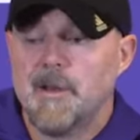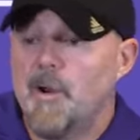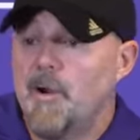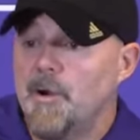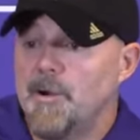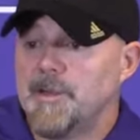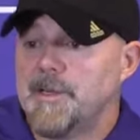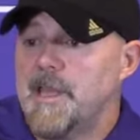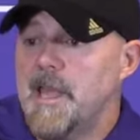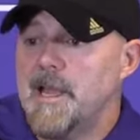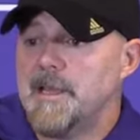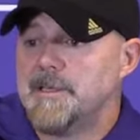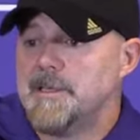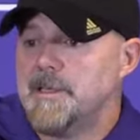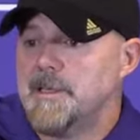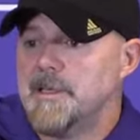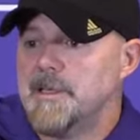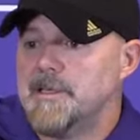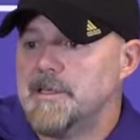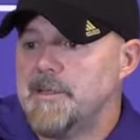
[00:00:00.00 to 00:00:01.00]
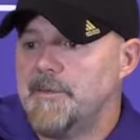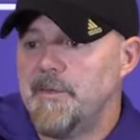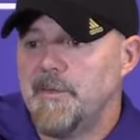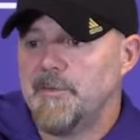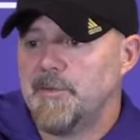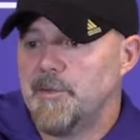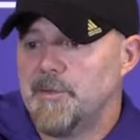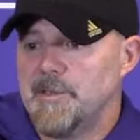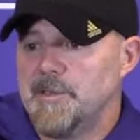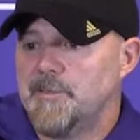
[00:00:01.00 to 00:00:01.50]
hard catches, even
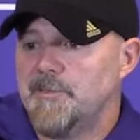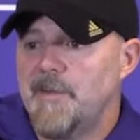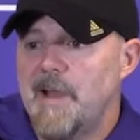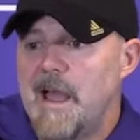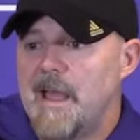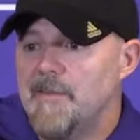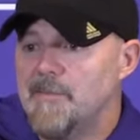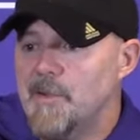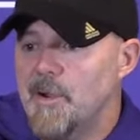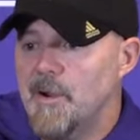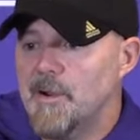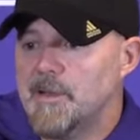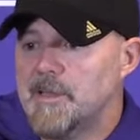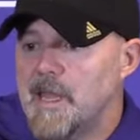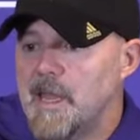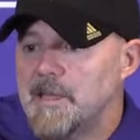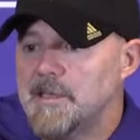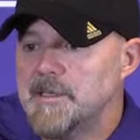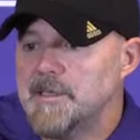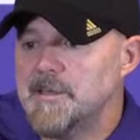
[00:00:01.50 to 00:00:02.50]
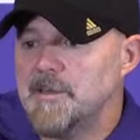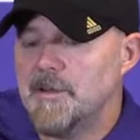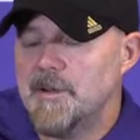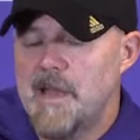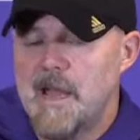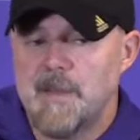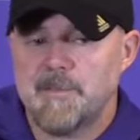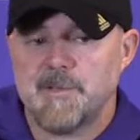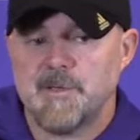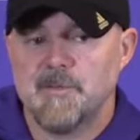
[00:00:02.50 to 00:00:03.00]
if they're just 5-yard catches on
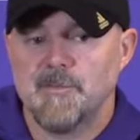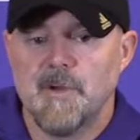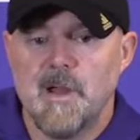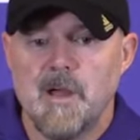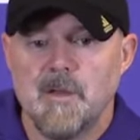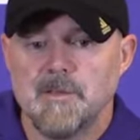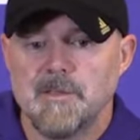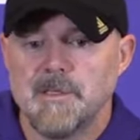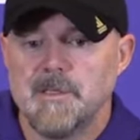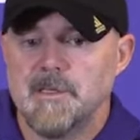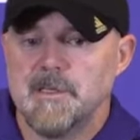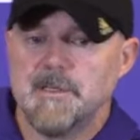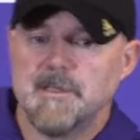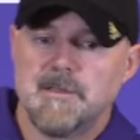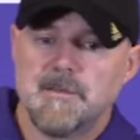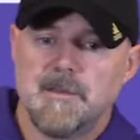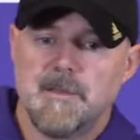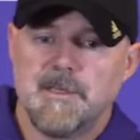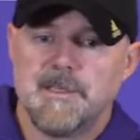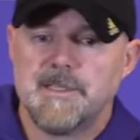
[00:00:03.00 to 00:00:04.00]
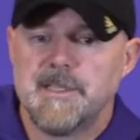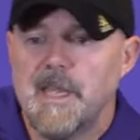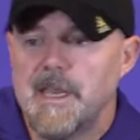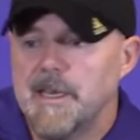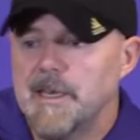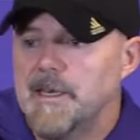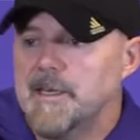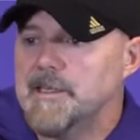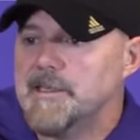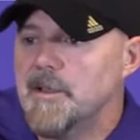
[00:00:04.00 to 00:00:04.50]
option routes, and he's
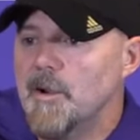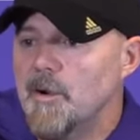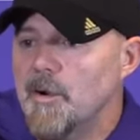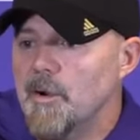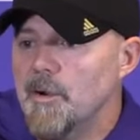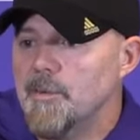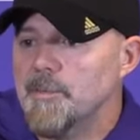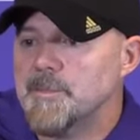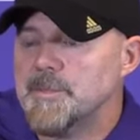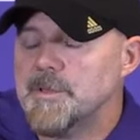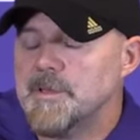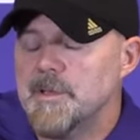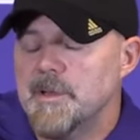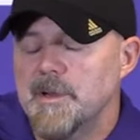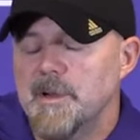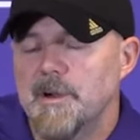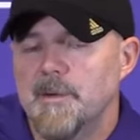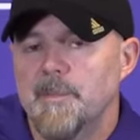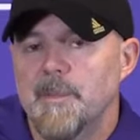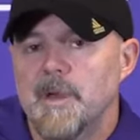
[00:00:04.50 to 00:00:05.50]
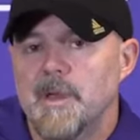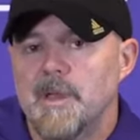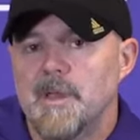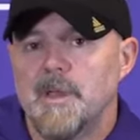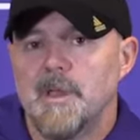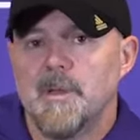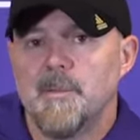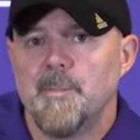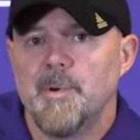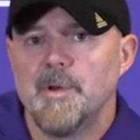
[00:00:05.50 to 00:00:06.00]
extending his arms.
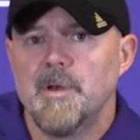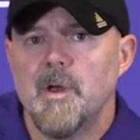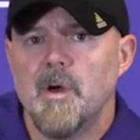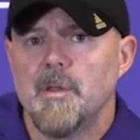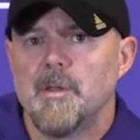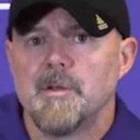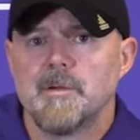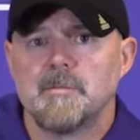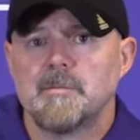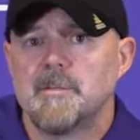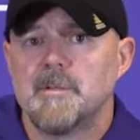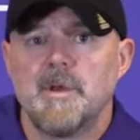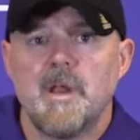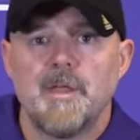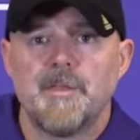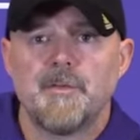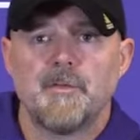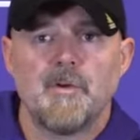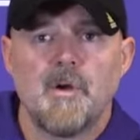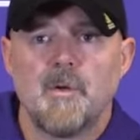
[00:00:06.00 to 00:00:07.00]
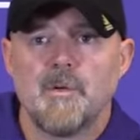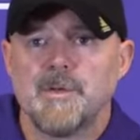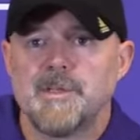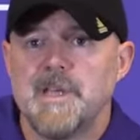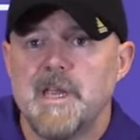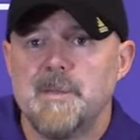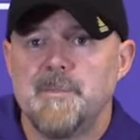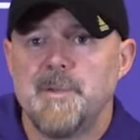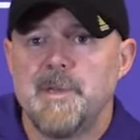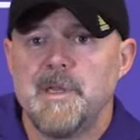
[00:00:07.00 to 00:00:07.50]
But no, there's nothing wrong with
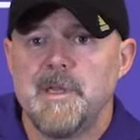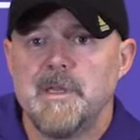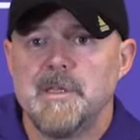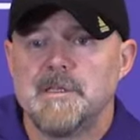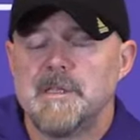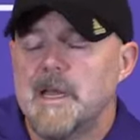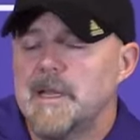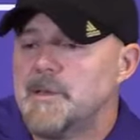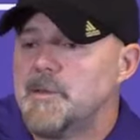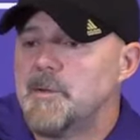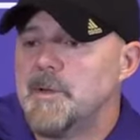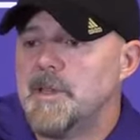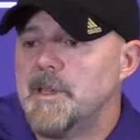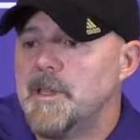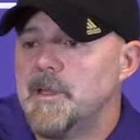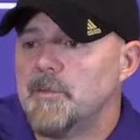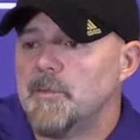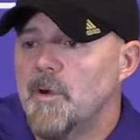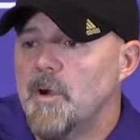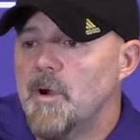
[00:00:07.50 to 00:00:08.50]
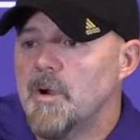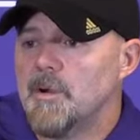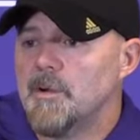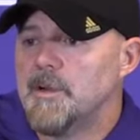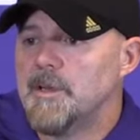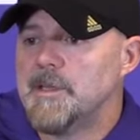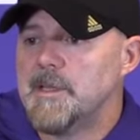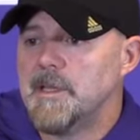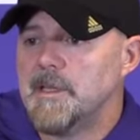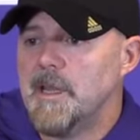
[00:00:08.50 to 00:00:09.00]
JP. He's not doing anything wrong or
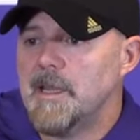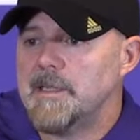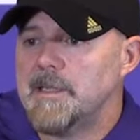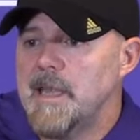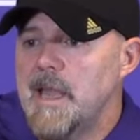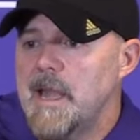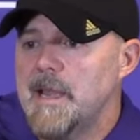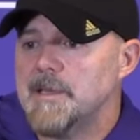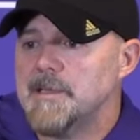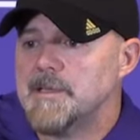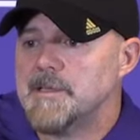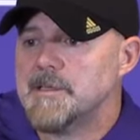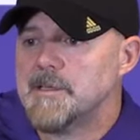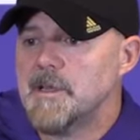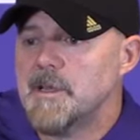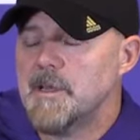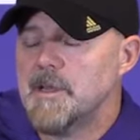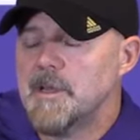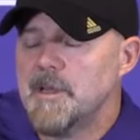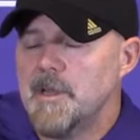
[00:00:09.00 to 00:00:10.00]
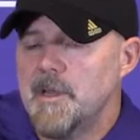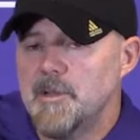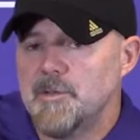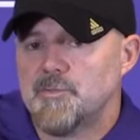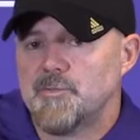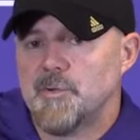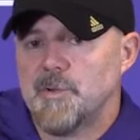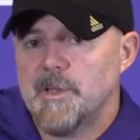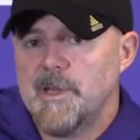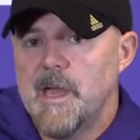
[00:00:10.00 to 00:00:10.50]
anything like that. Just it
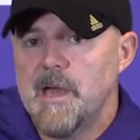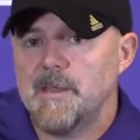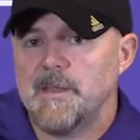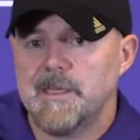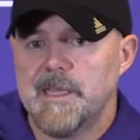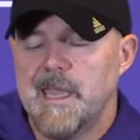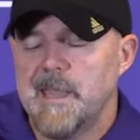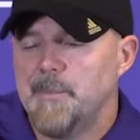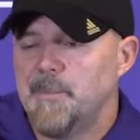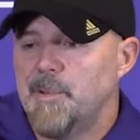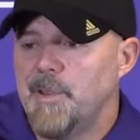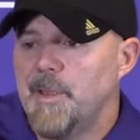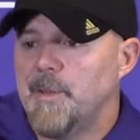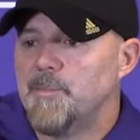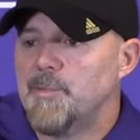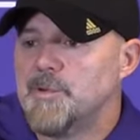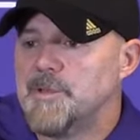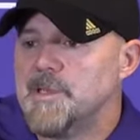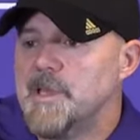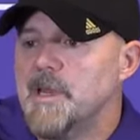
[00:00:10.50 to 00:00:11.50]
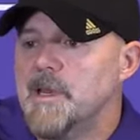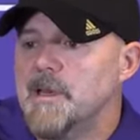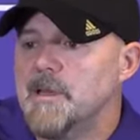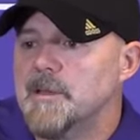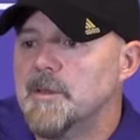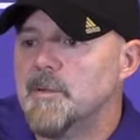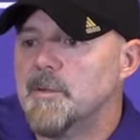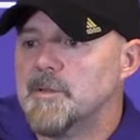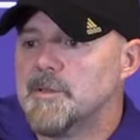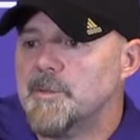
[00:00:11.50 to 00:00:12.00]
was really how the game plan
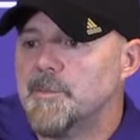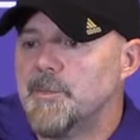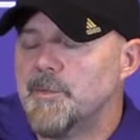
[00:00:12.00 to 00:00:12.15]
presented. There were some